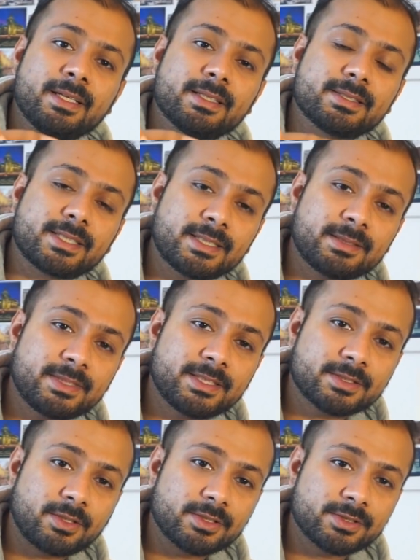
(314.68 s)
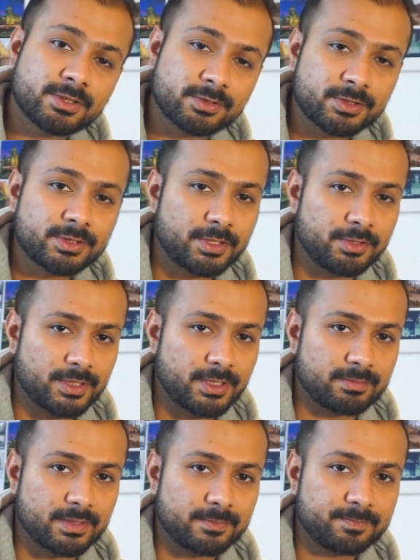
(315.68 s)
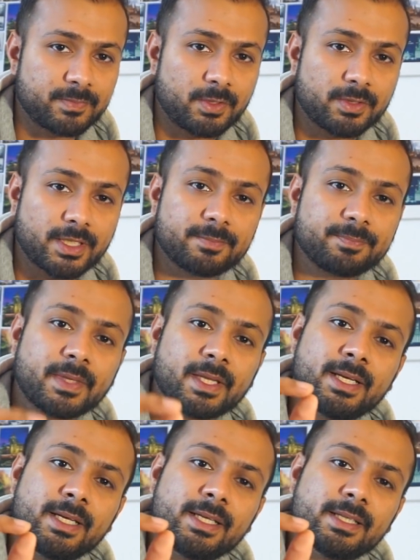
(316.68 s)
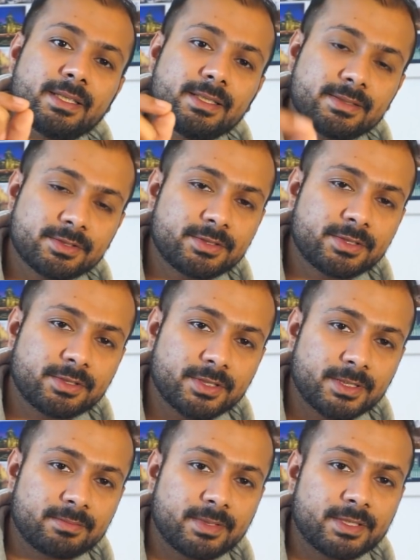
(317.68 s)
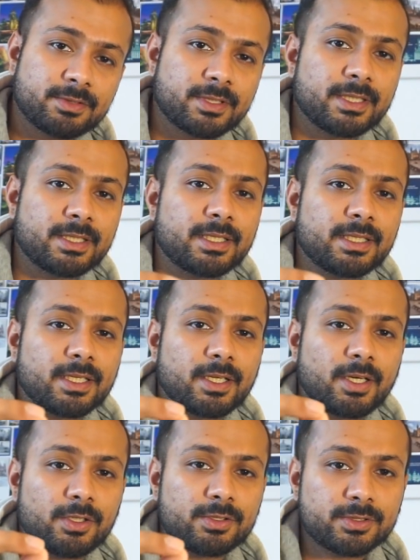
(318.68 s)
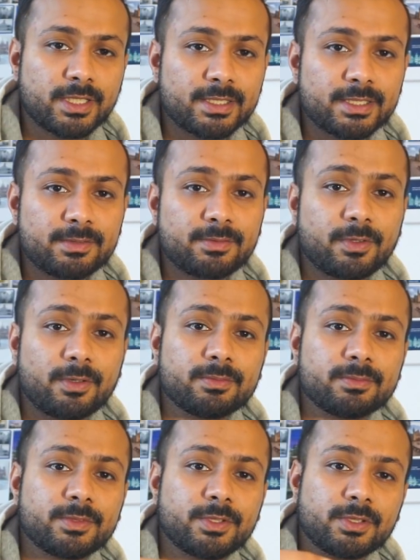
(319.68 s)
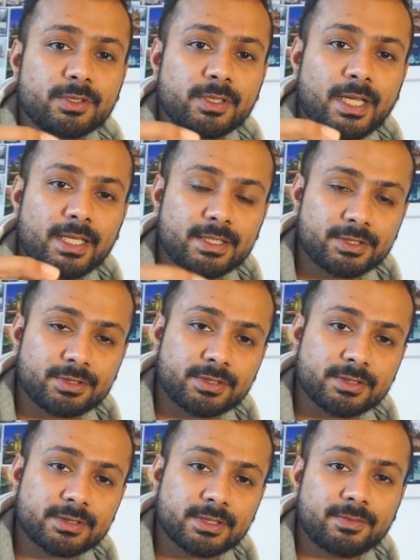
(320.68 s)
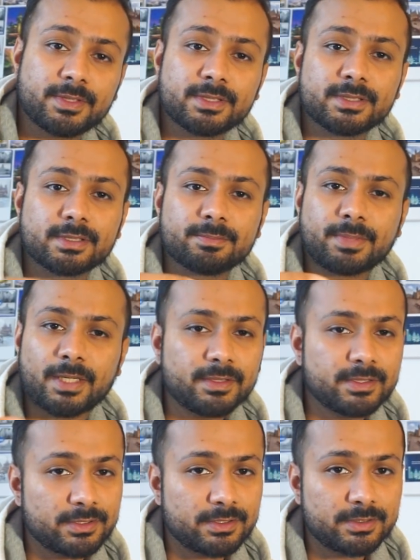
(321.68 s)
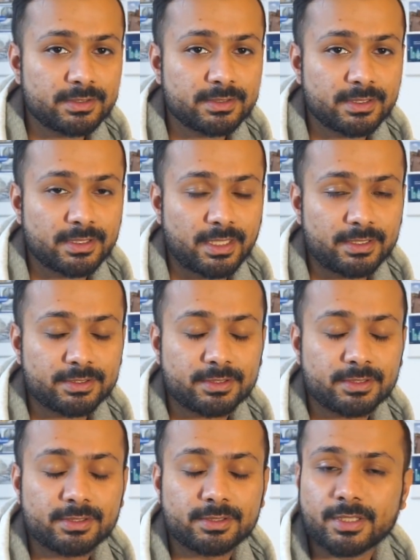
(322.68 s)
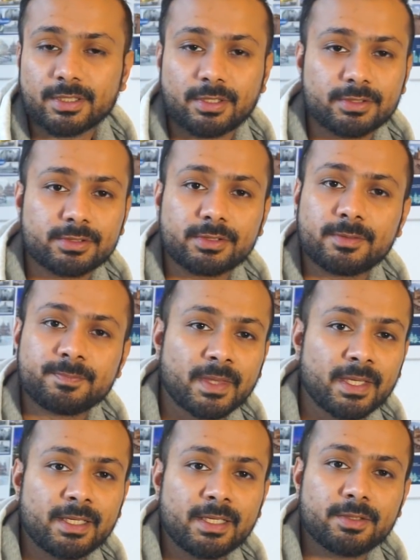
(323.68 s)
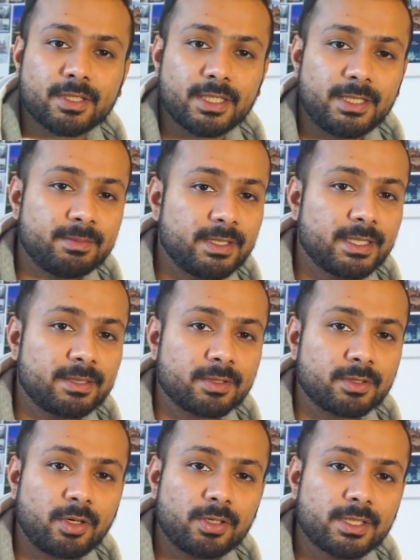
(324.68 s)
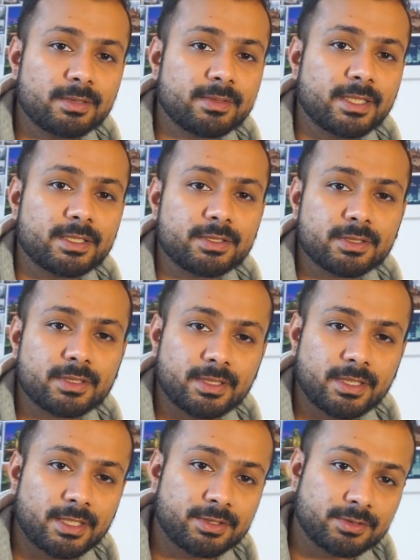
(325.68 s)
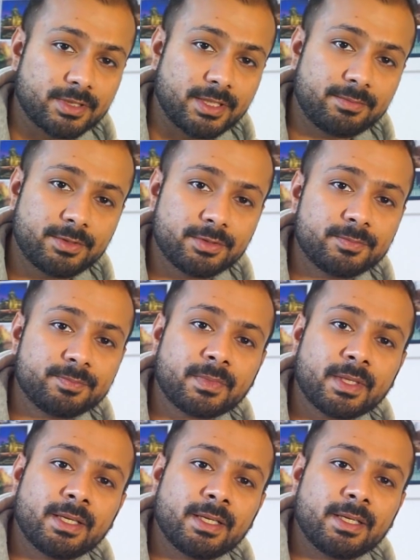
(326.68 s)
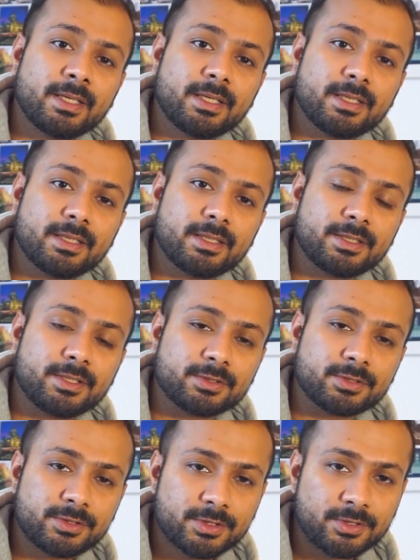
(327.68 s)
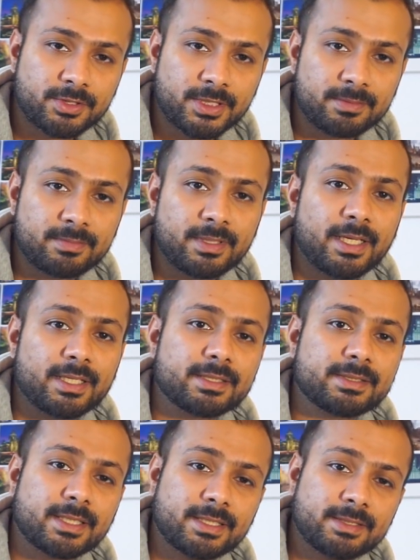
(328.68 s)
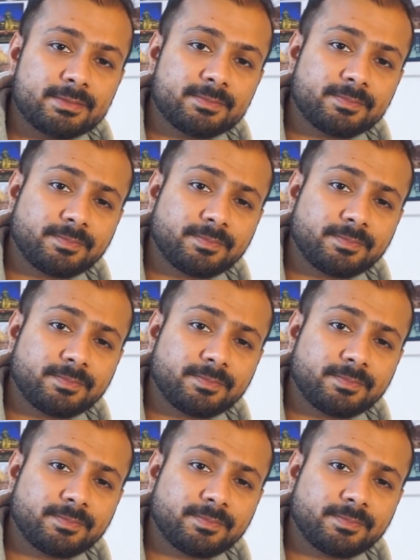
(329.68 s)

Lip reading: The second number is called social security number. Okay, this social security number you can also get it from your health insurance. If it is a private insurance, health insurance, you can email them and call them that they should give you your social security number and the second,